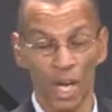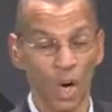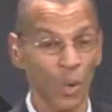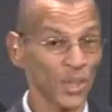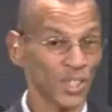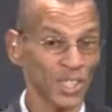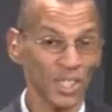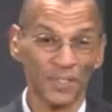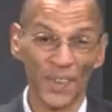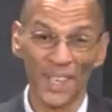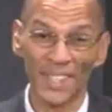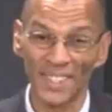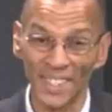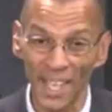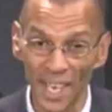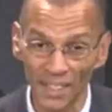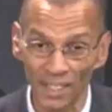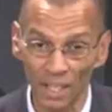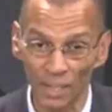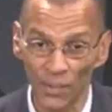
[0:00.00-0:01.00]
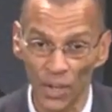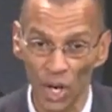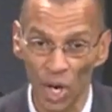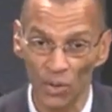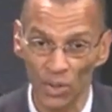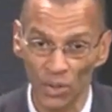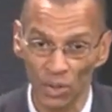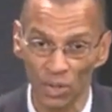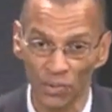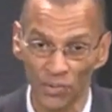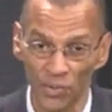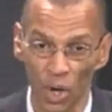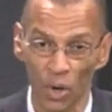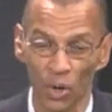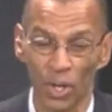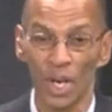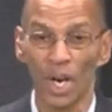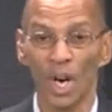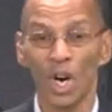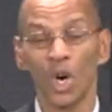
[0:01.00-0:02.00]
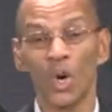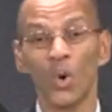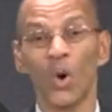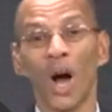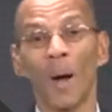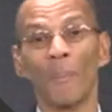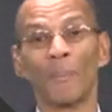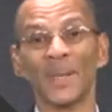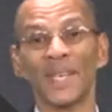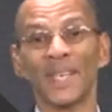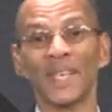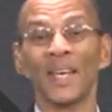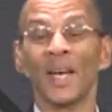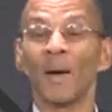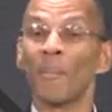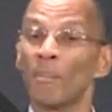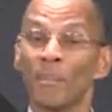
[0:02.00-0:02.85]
which is fantastic for our rural folk who are being